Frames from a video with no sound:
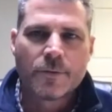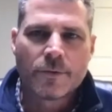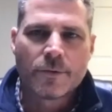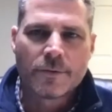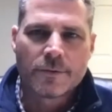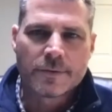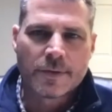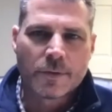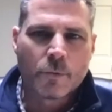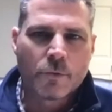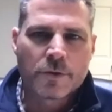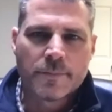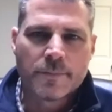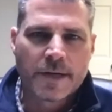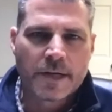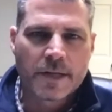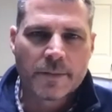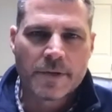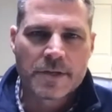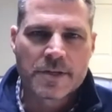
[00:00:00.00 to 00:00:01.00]
or the North
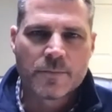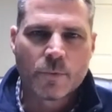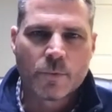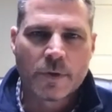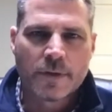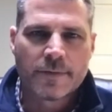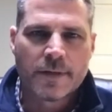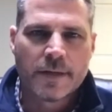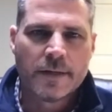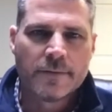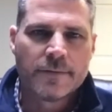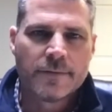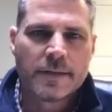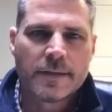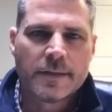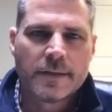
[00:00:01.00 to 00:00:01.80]
American Mission Board of the,